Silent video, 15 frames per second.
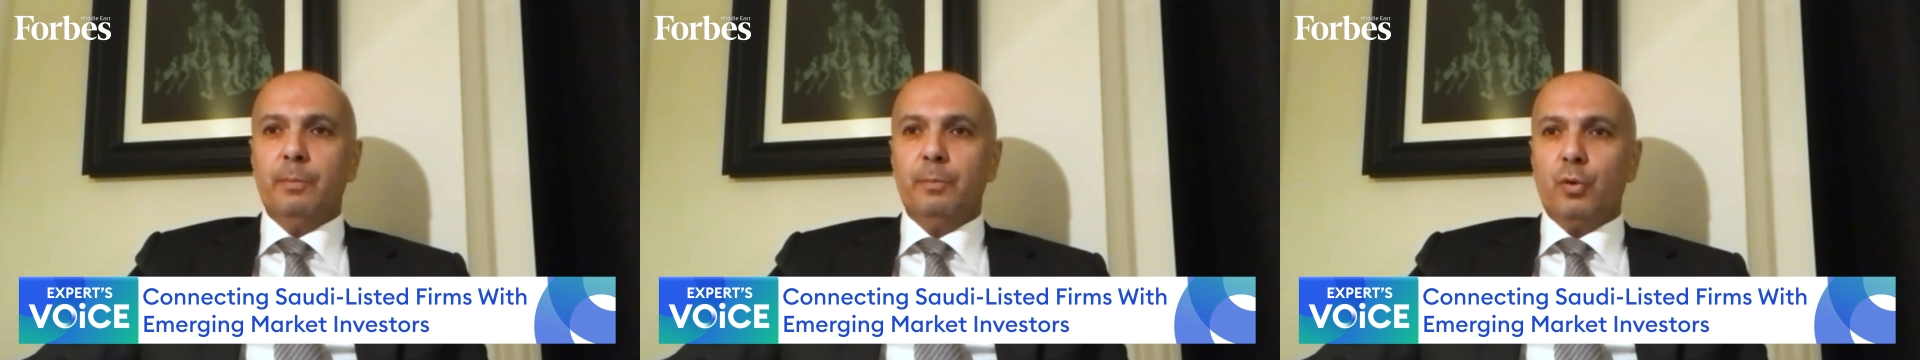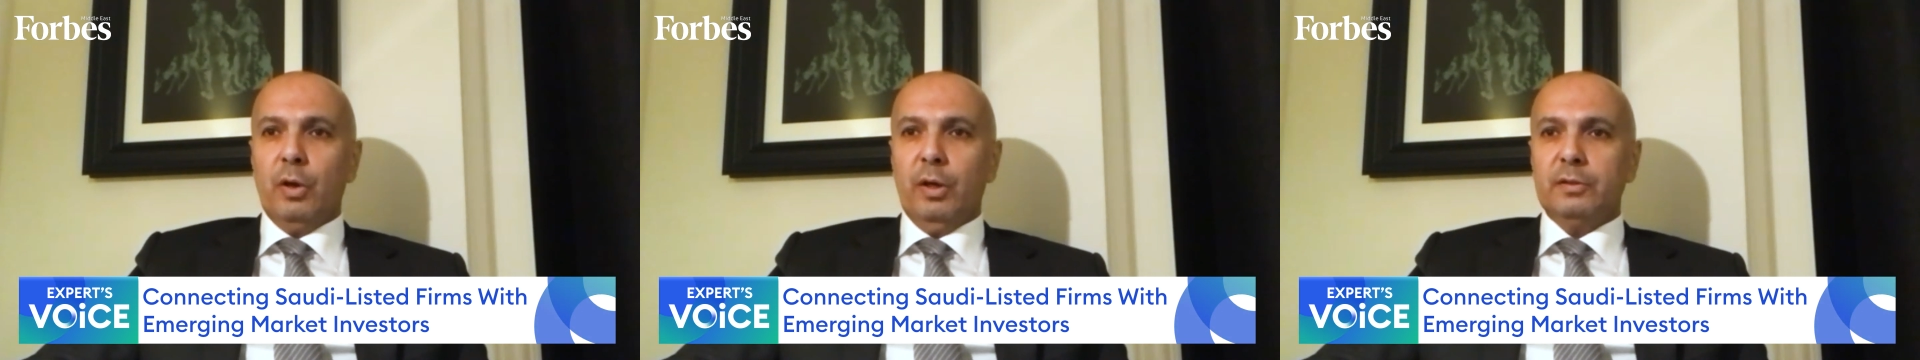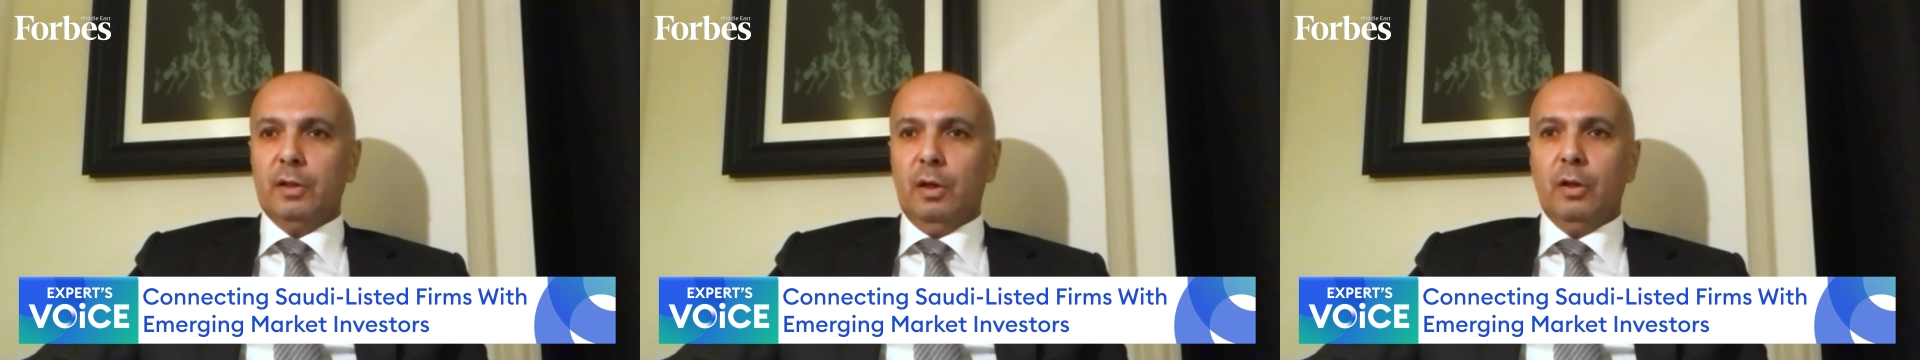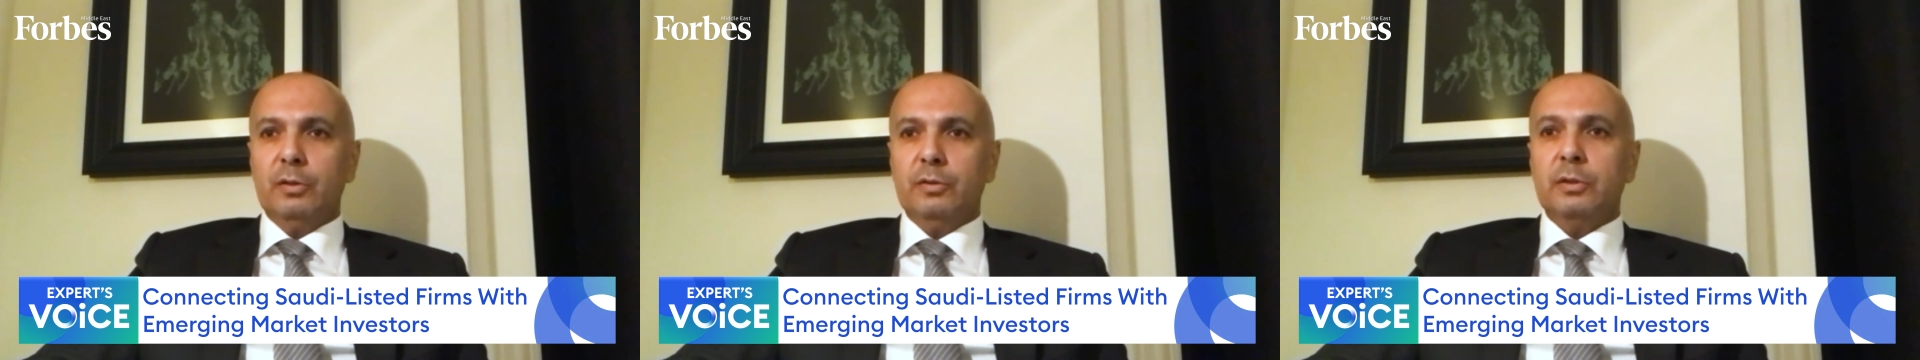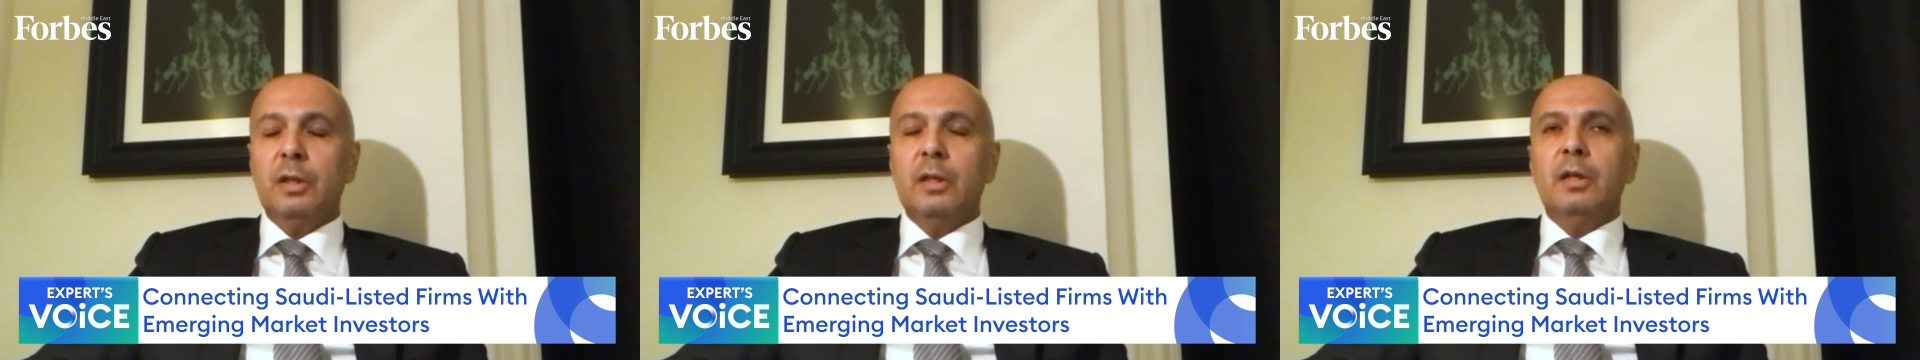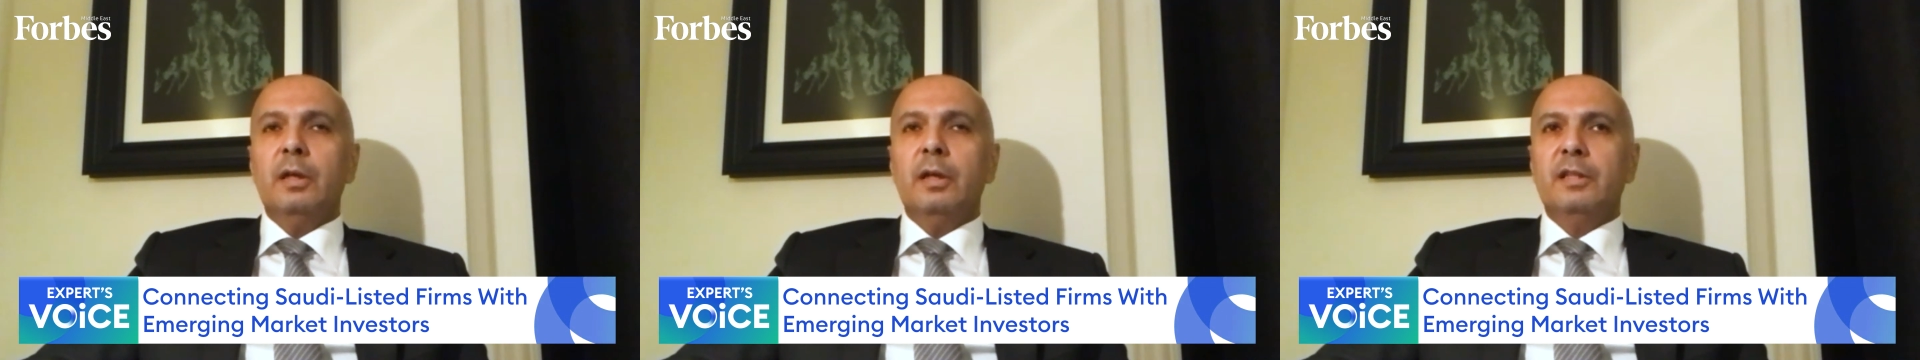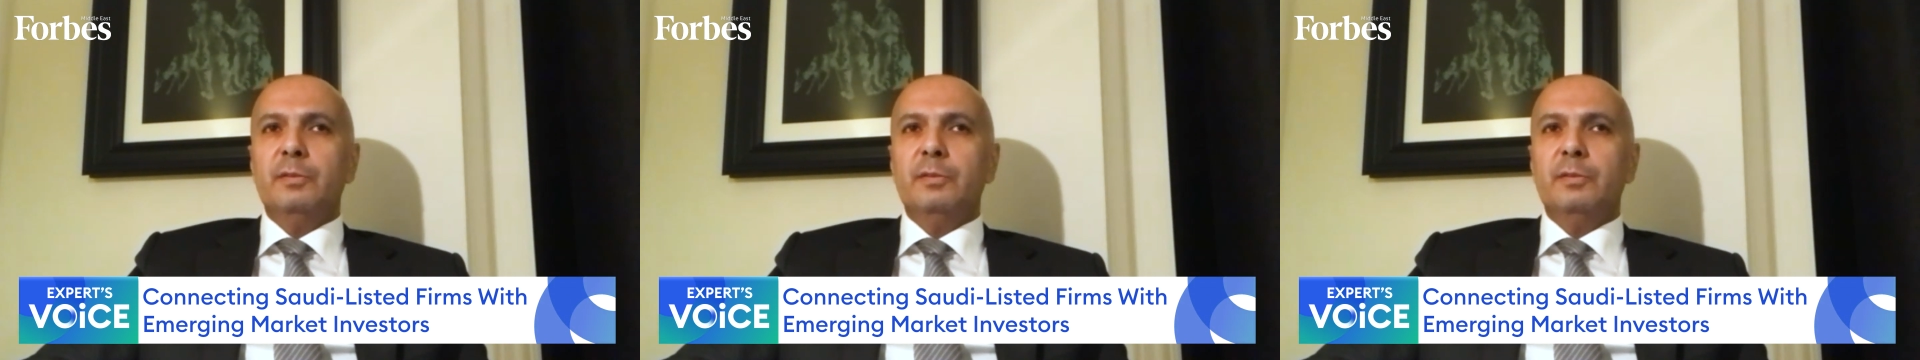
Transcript: up quite a lot. It's